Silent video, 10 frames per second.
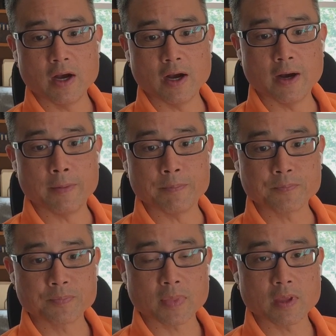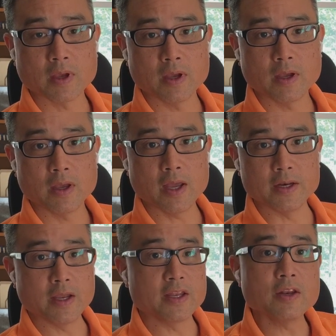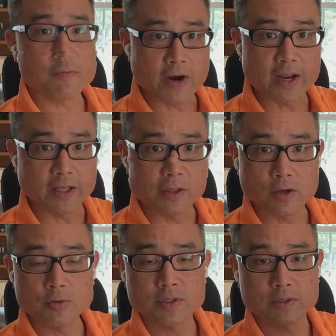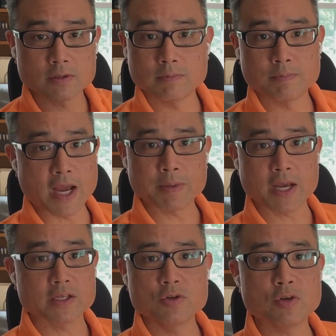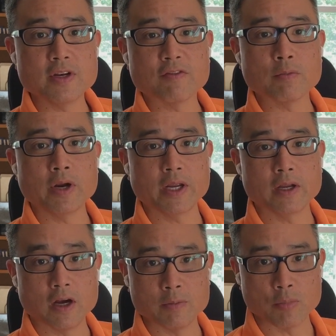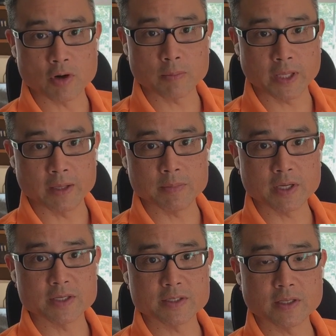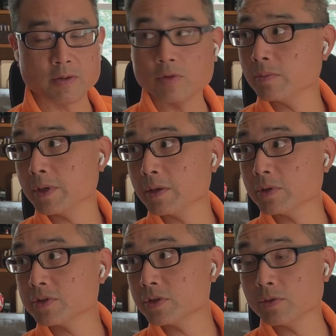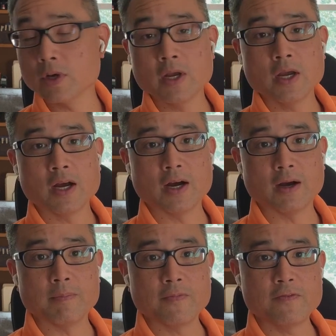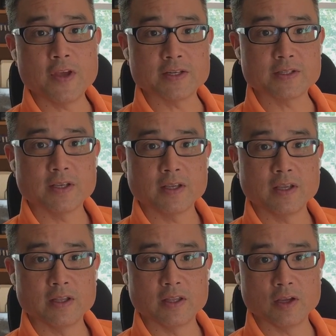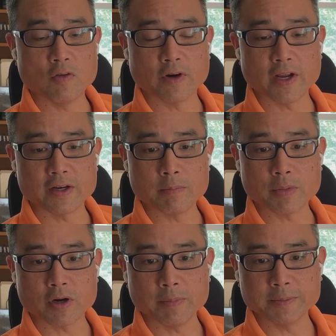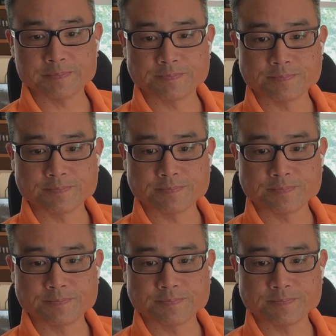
Um, and and you, frankly, those backpacks you could never bring on board a plane because they wouldn't be able to um, fit in the overhead compartment.